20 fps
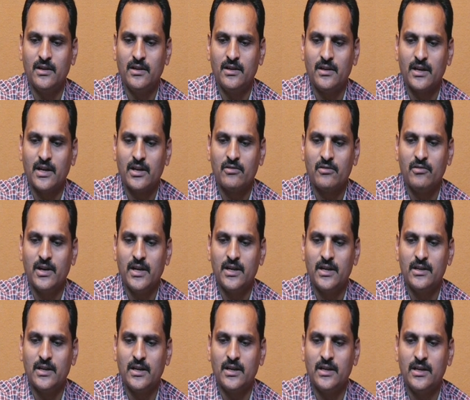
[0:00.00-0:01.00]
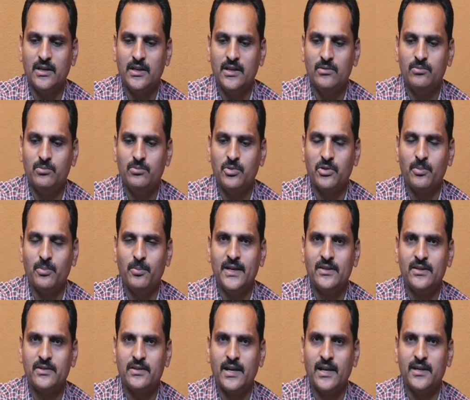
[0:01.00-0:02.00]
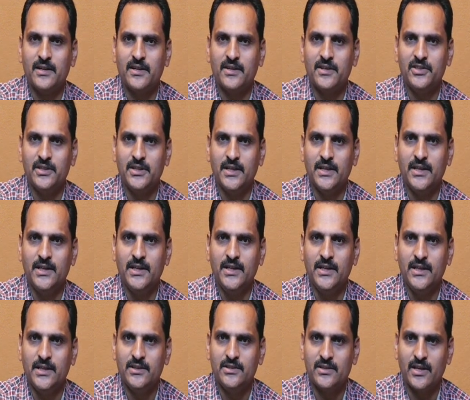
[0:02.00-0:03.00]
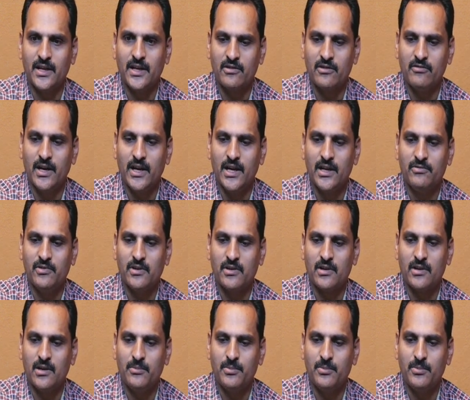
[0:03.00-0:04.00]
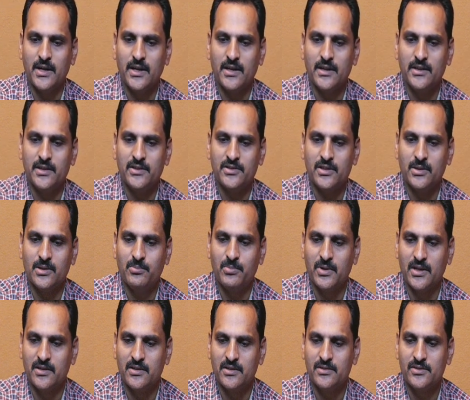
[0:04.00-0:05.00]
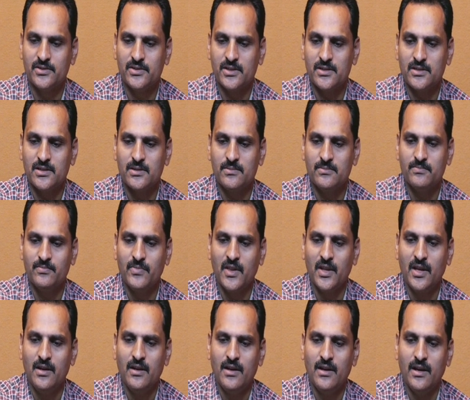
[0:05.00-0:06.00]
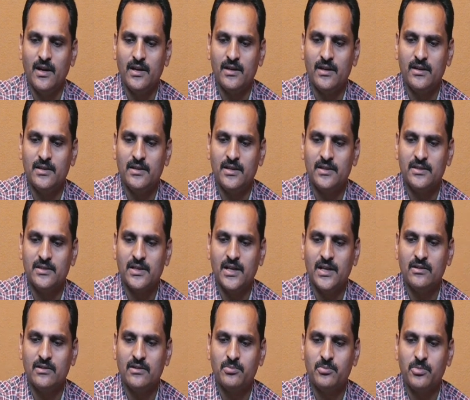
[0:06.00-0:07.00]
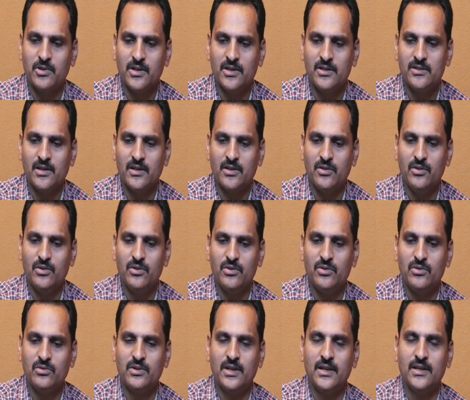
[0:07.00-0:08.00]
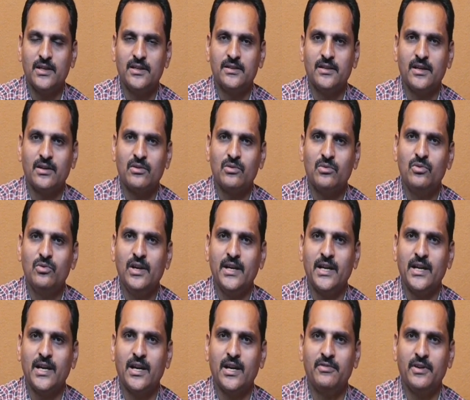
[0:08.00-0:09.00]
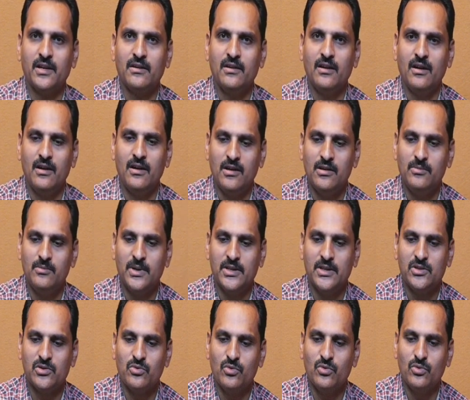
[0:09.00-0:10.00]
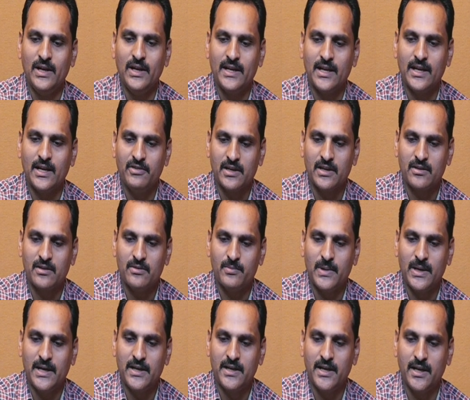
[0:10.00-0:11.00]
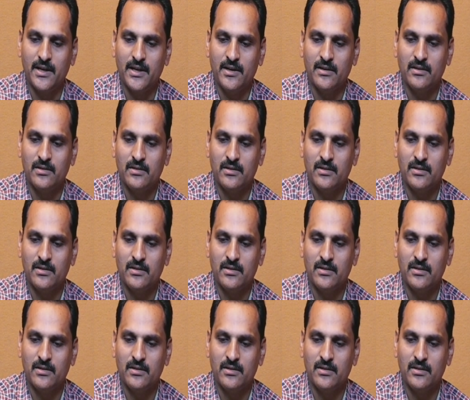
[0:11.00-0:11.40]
Required input means electricity is required for operating this refrigeration system, and the desired output is the Q2, that is the cooling effect. How much cooling effect maintained?